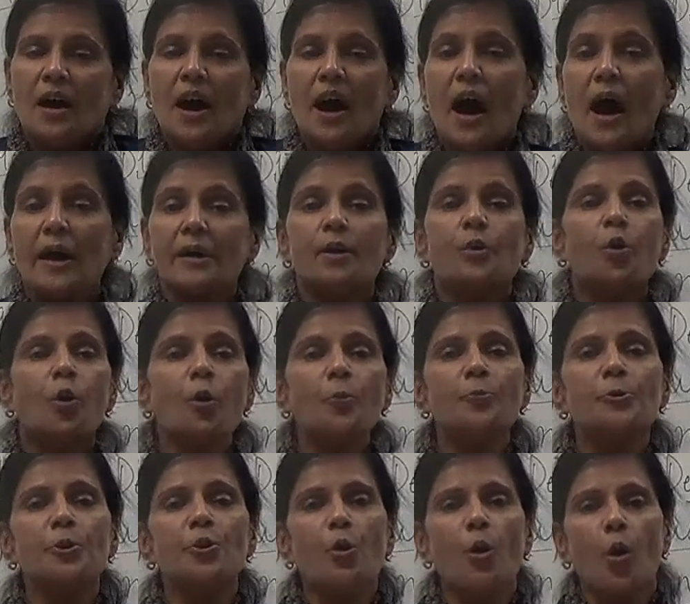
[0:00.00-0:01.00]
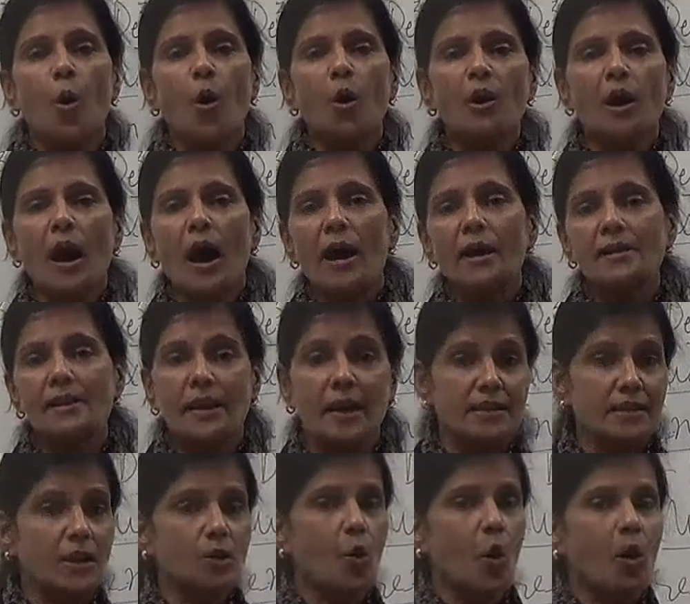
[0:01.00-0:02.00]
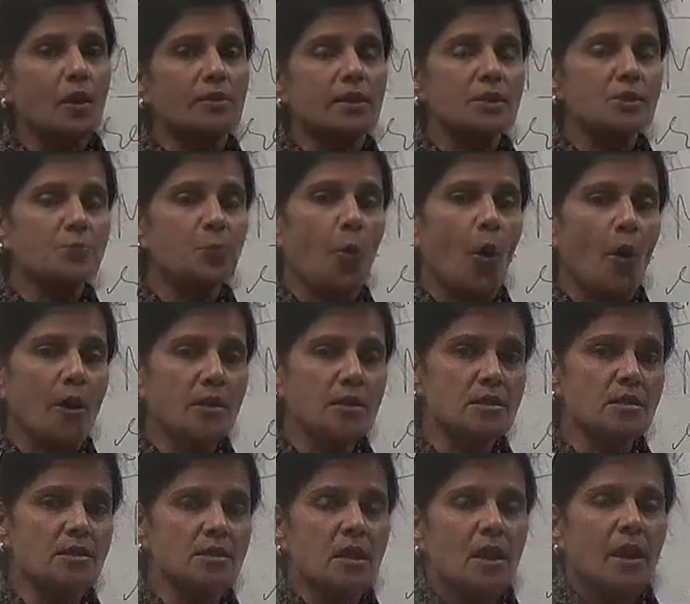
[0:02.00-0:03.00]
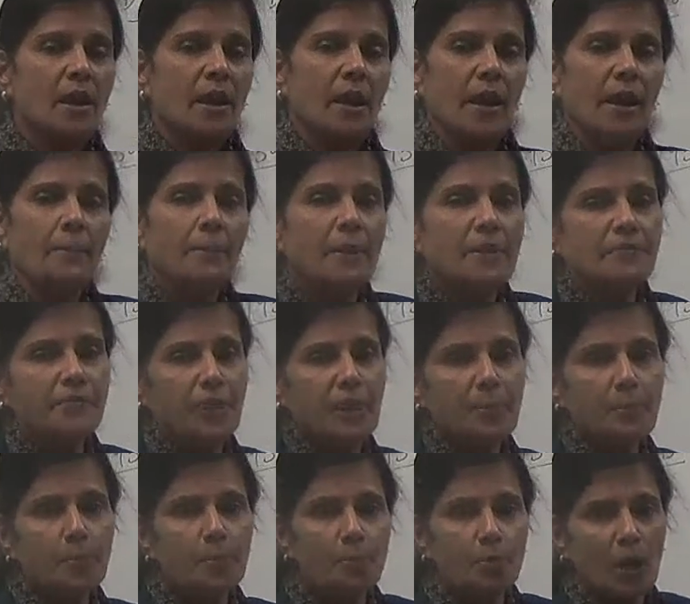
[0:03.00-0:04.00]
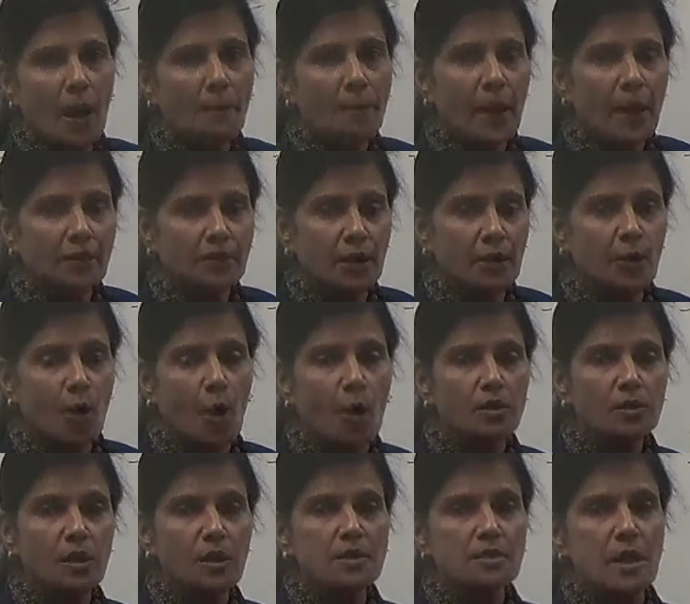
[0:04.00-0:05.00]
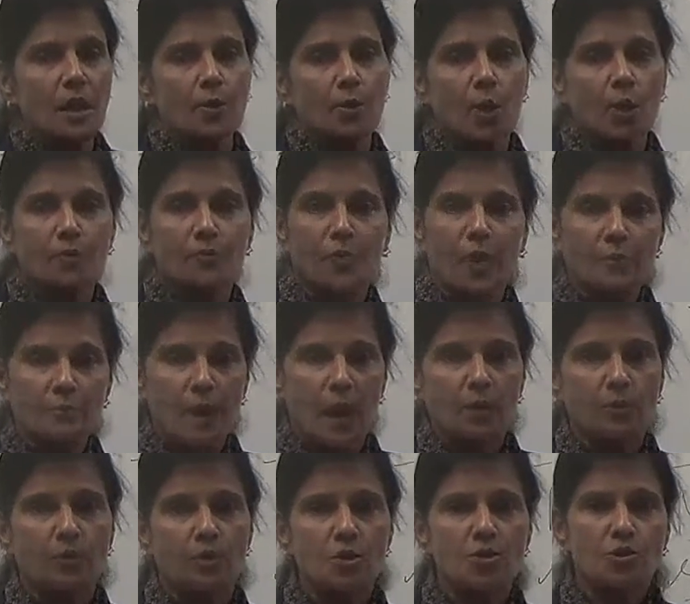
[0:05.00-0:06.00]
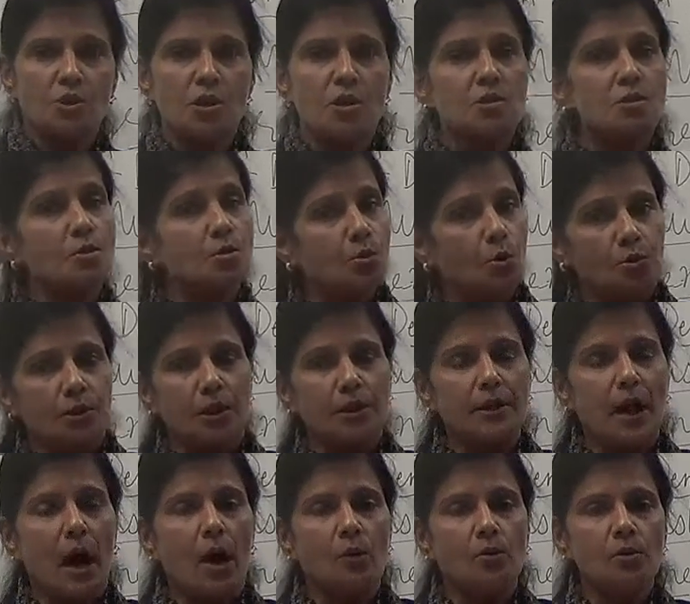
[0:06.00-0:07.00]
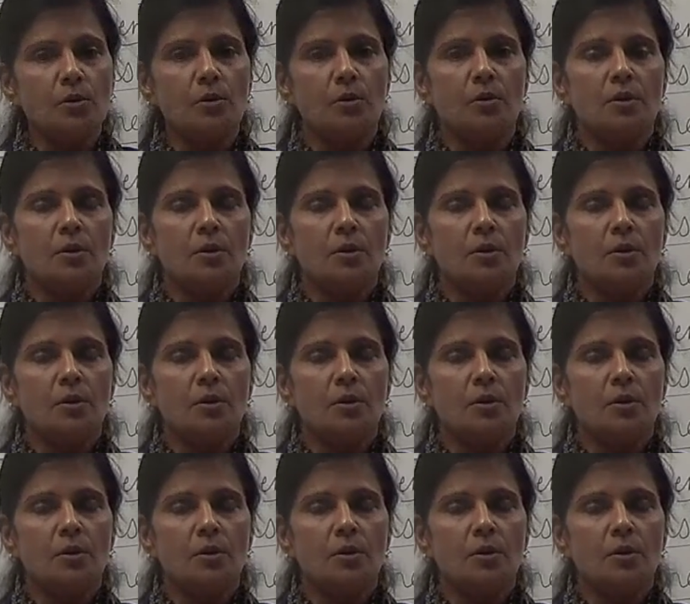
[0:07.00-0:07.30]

I hope you all are getting all these points in between Pune Pact and all. These are your one mark questions noted down.